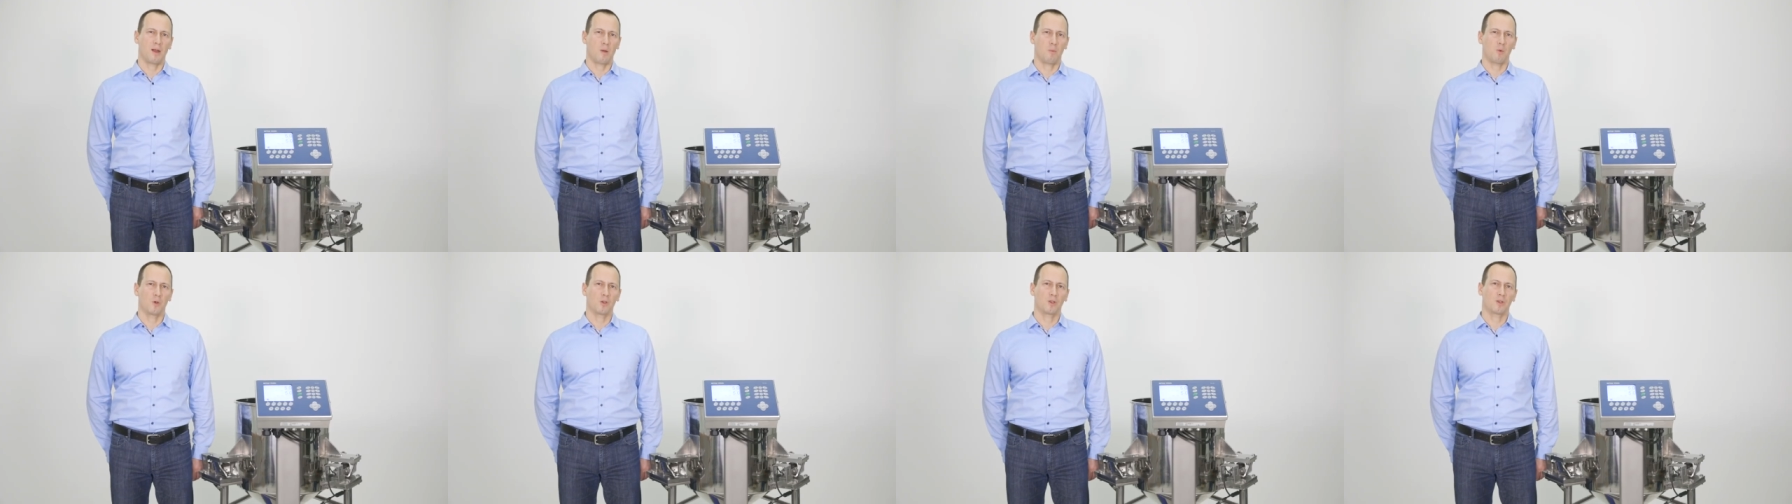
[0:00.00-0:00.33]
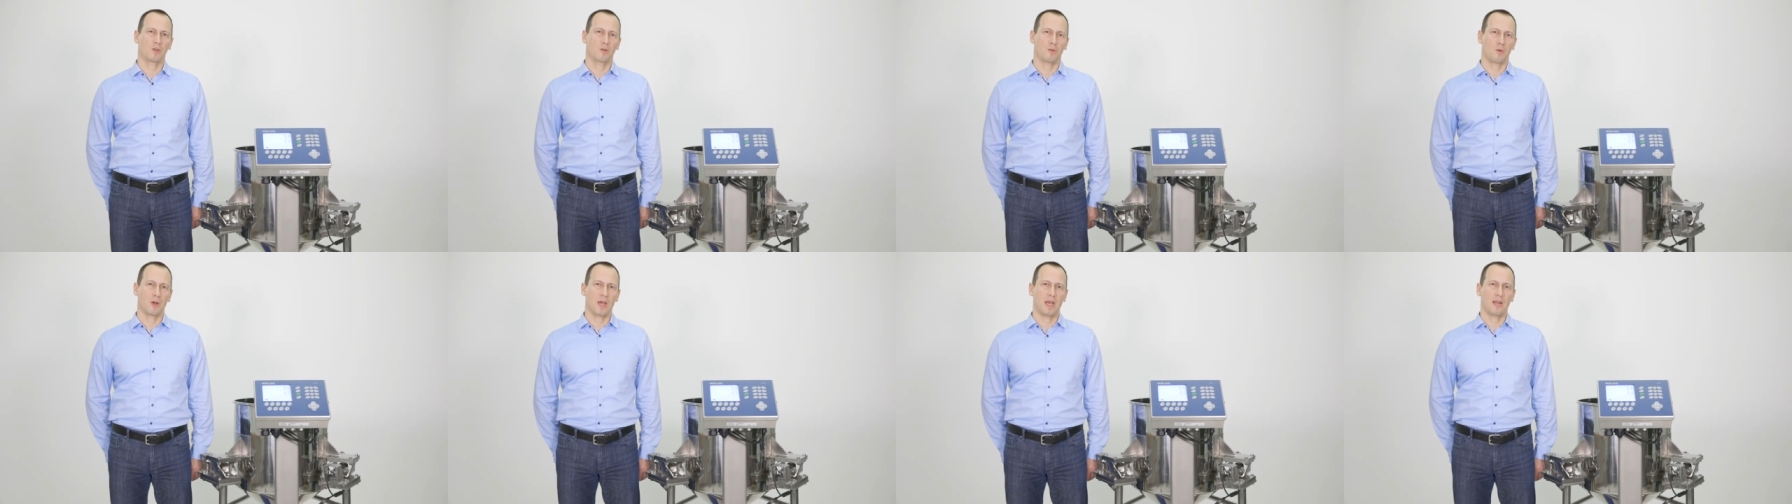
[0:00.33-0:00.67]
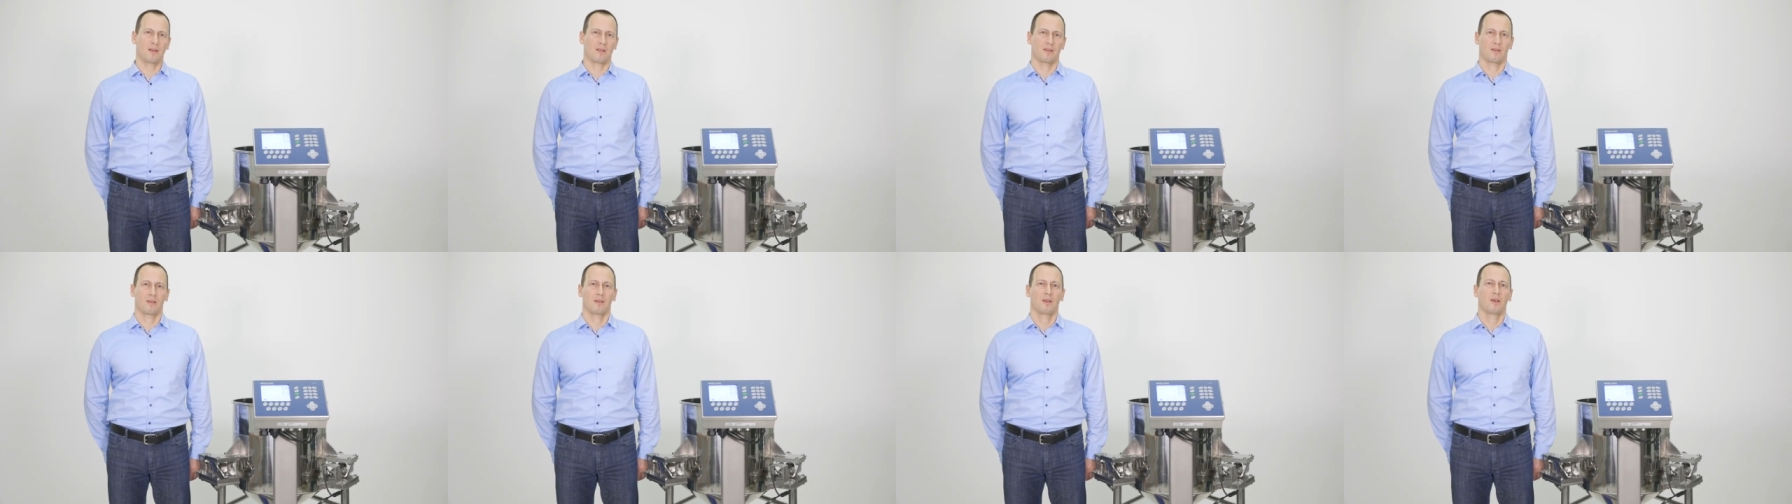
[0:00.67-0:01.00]

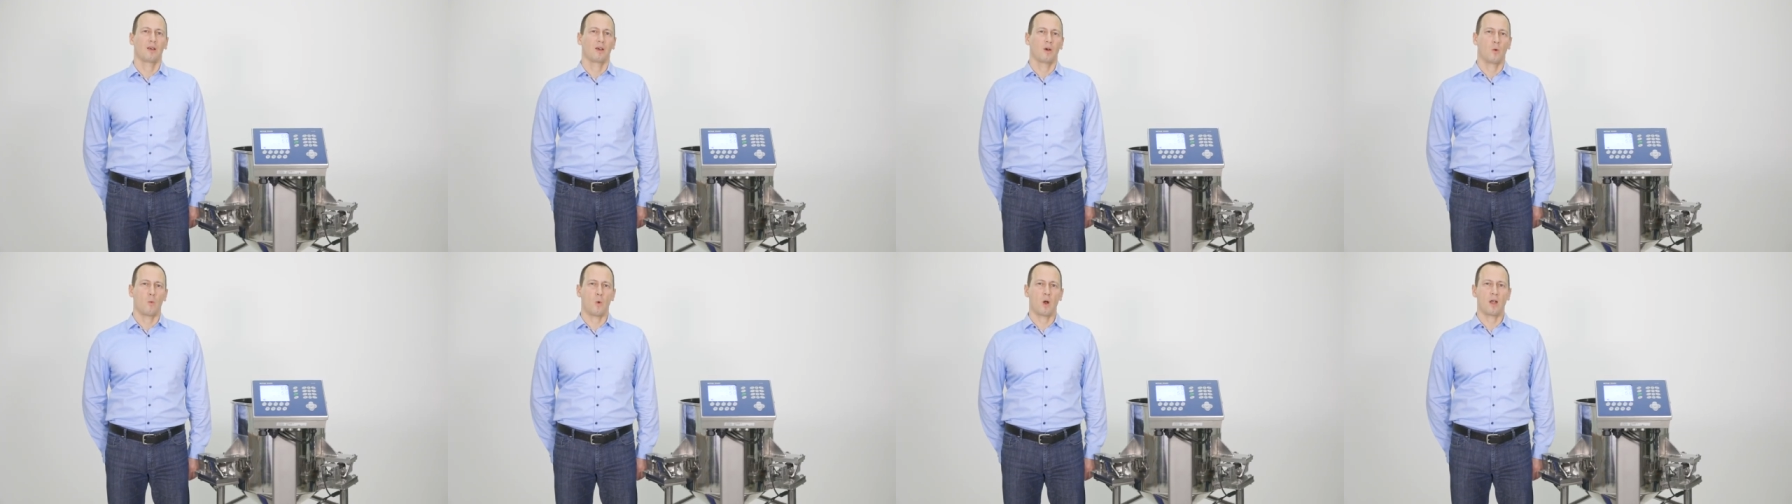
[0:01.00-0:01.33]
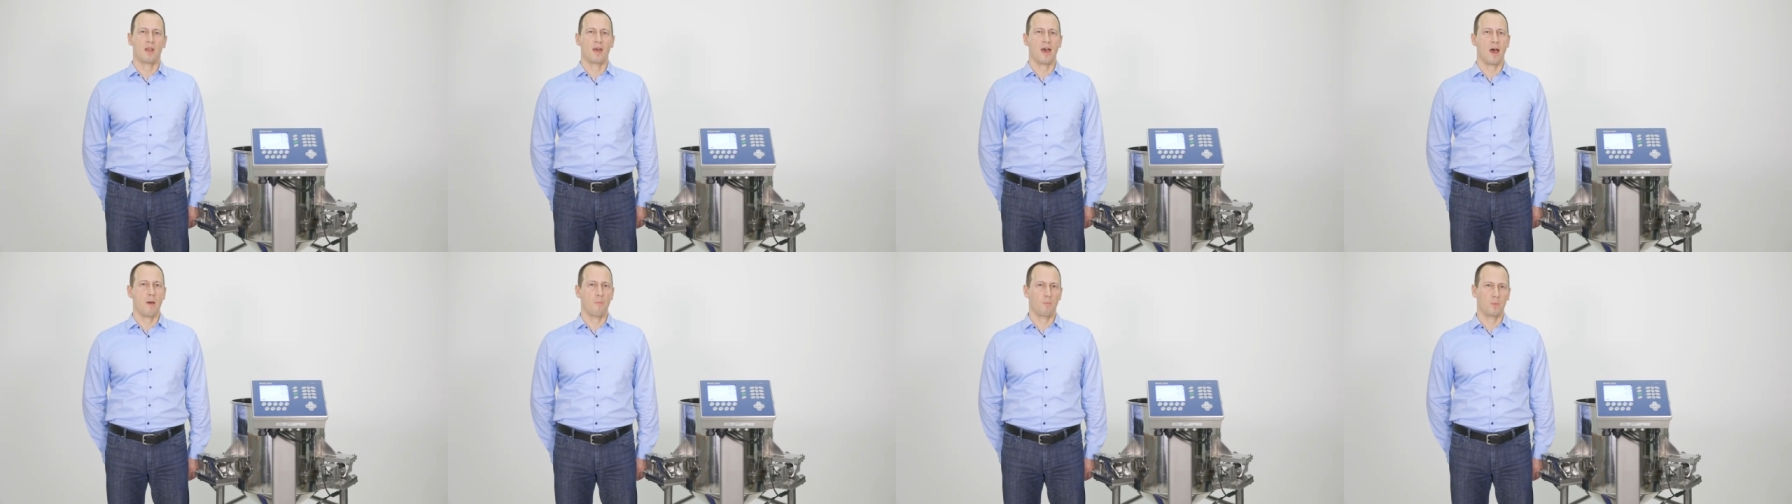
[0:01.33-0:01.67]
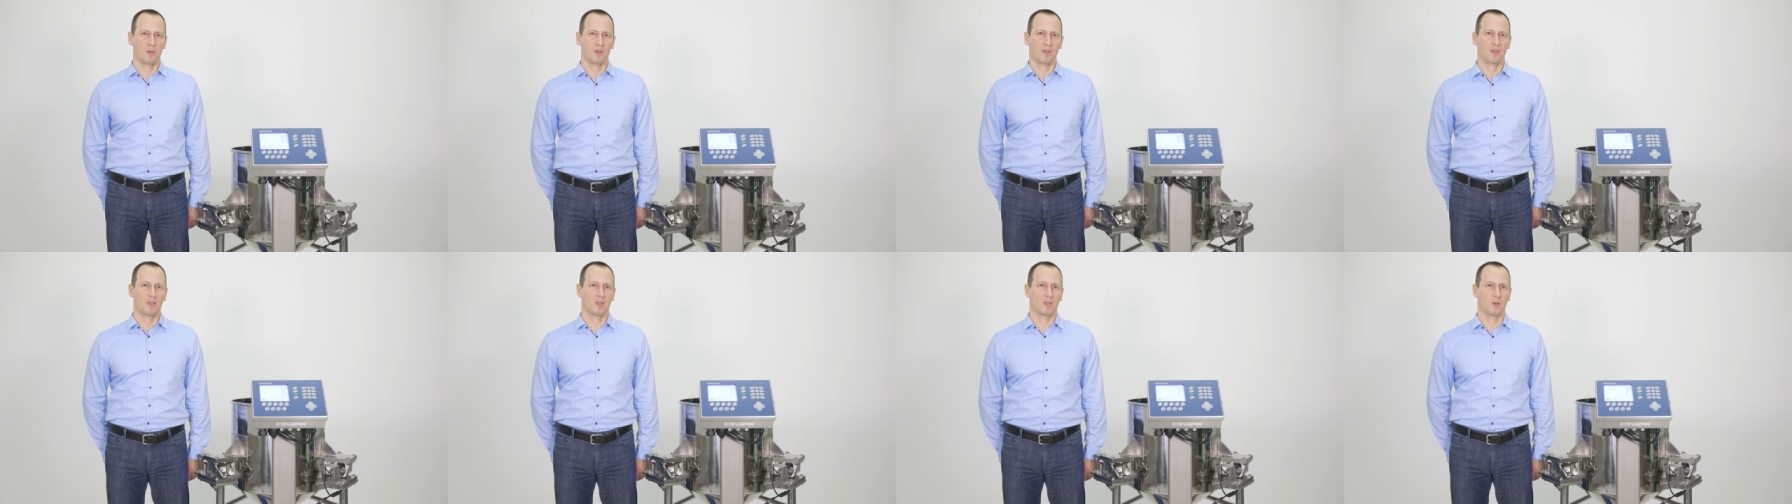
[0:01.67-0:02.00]
demonstrate what
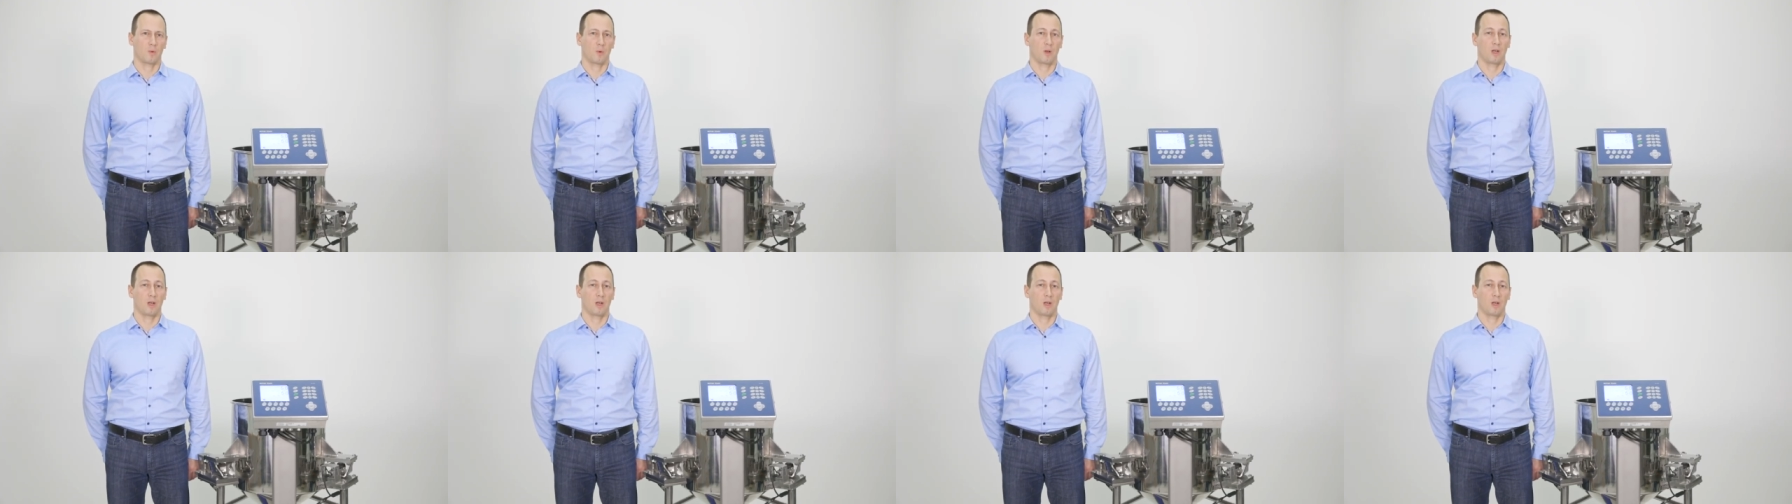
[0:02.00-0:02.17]
happens